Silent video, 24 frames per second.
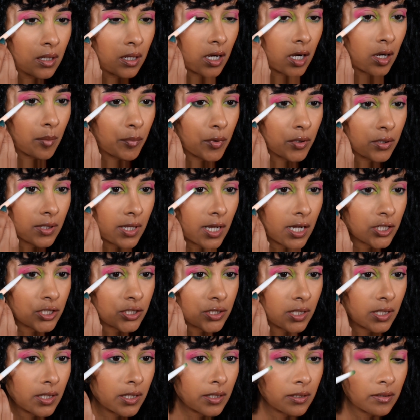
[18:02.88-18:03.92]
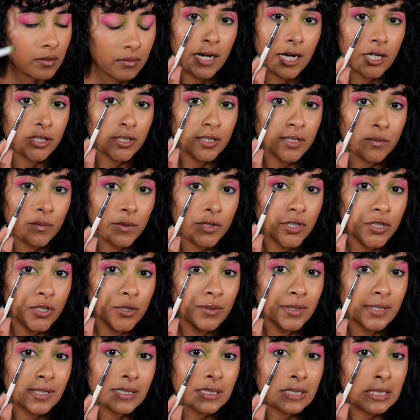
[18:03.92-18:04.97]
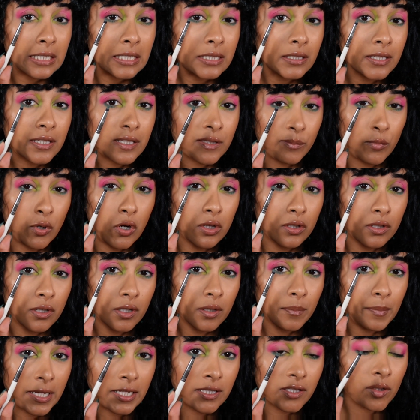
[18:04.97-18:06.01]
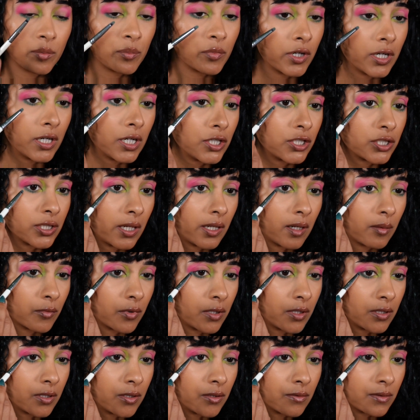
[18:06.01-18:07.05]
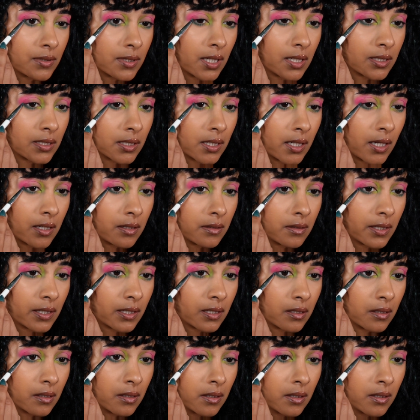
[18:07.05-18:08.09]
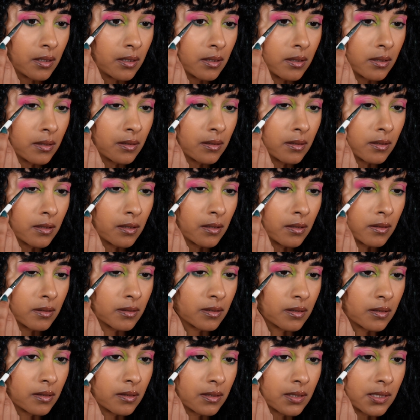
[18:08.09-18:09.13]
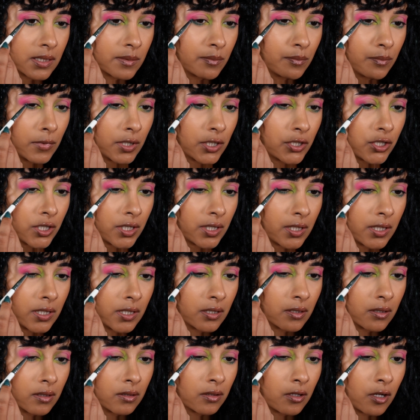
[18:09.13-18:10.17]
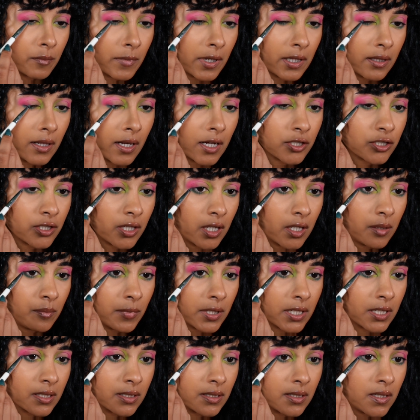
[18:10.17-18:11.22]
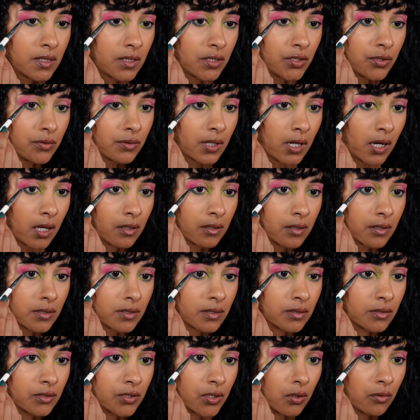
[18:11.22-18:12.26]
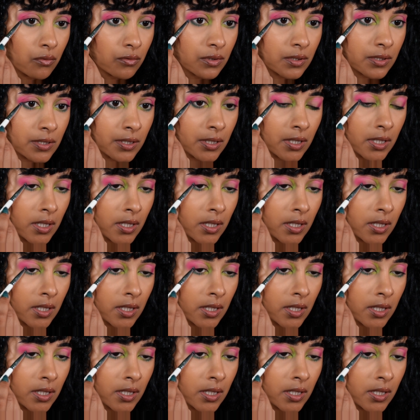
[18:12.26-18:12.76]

upper lash line. I actually switched to a slightly smaller pencil brush, and I'm going to use that to kind of like smudge it here along my lash line, because these two colors don't